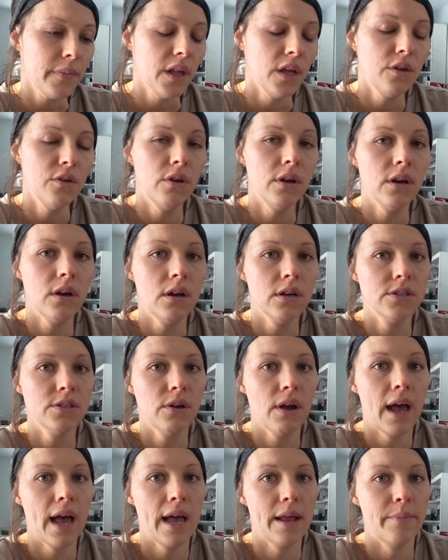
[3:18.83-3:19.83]
You can also
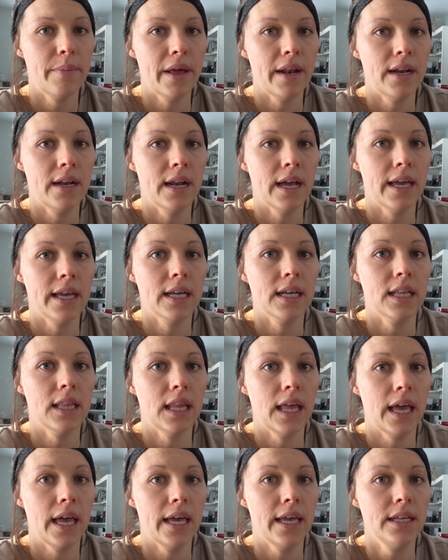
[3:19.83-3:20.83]
add bentonite
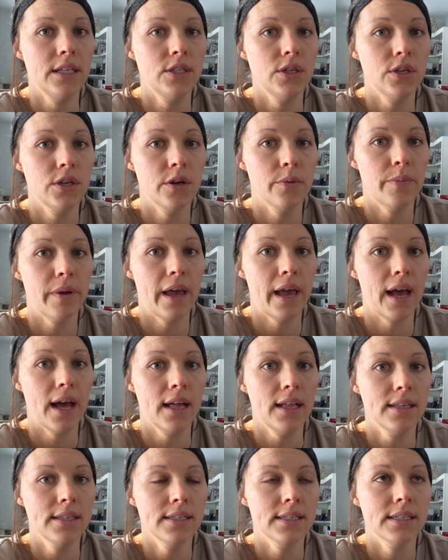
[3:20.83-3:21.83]
clay to your
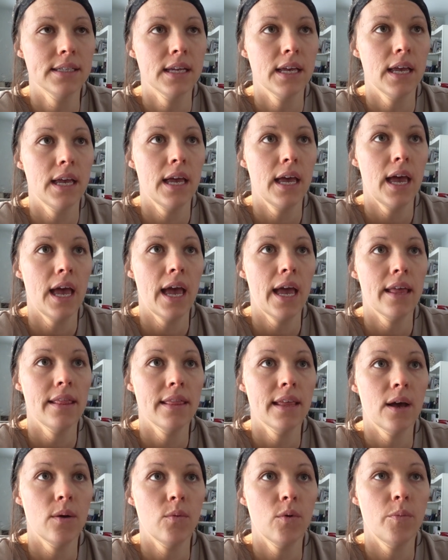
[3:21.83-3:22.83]
baths,
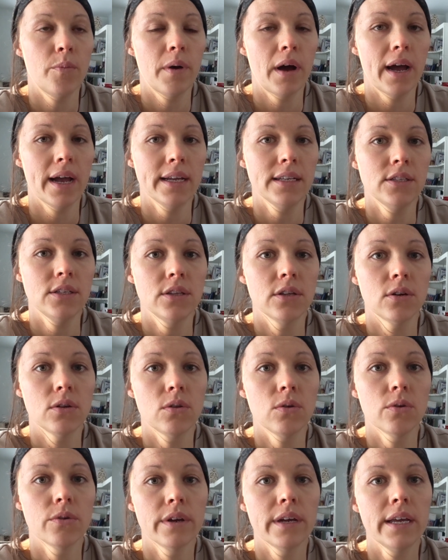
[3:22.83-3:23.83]
and that will bind to the
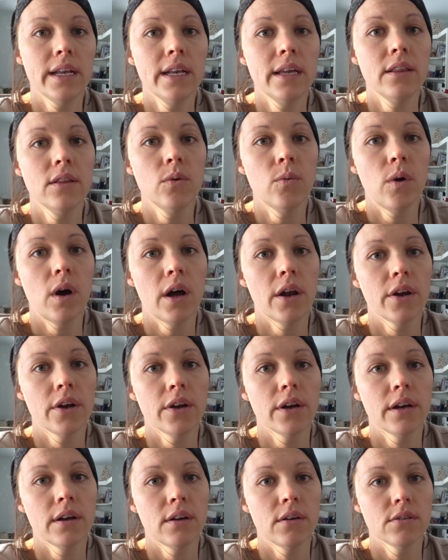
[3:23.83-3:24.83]
chlorine in the water
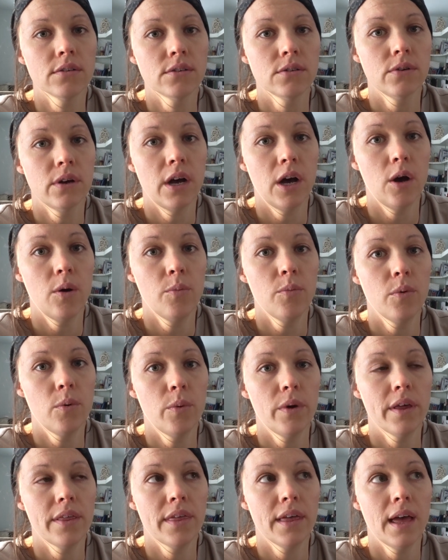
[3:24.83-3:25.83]
and also help
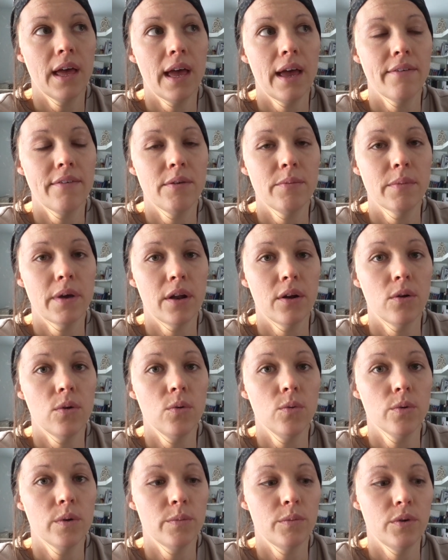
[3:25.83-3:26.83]
with heavy metal
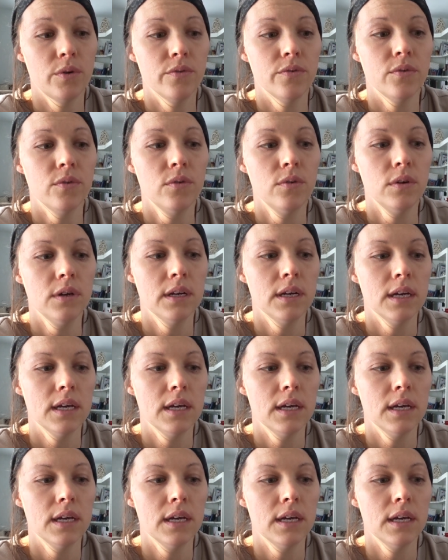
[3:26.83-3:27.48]
removal.